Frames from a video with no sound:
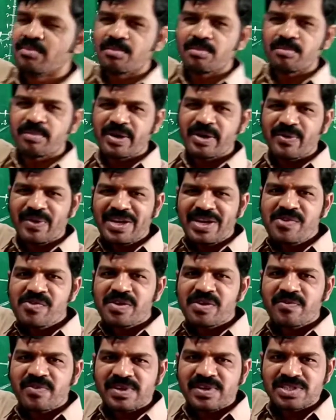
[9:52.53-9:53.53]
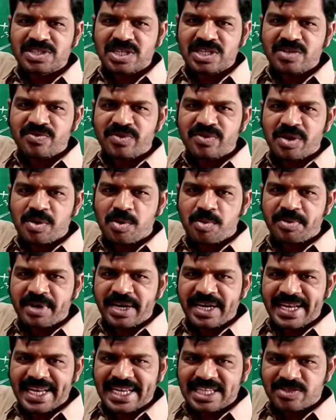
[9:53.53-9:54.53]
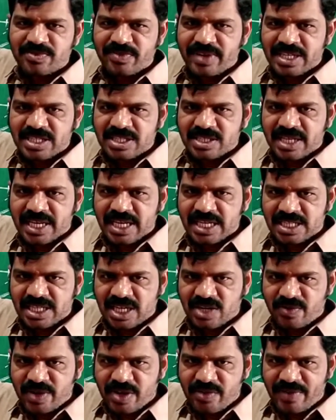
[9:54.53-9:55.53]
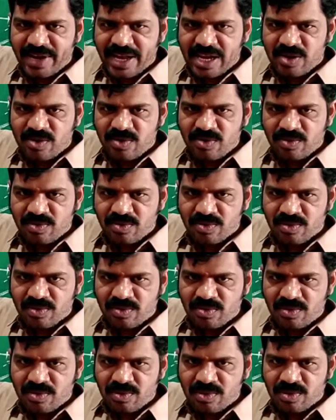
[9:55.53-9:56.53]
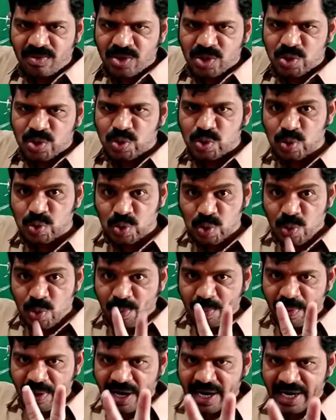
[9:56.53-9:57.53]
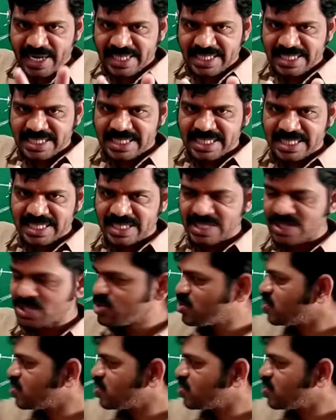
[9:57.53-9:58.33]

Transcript: by one equation we have obtained x and y value 2 points, so